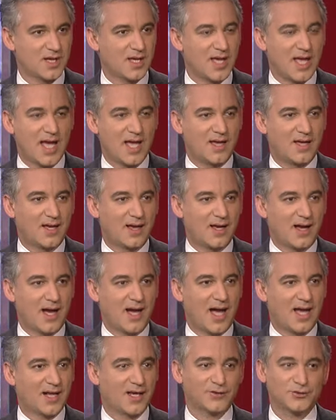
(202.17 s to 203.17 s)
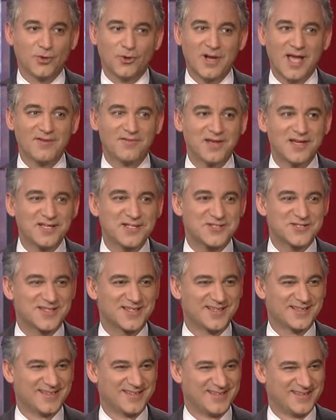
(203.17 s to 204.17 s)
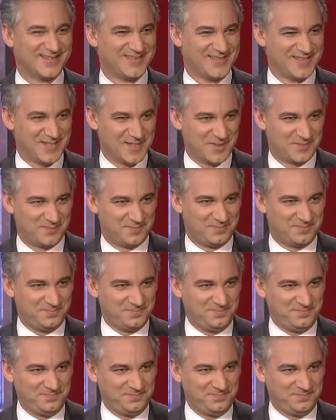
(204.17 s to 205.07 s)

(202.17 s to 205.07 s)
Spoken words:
Yeah, but I drink like 10 cups a day, so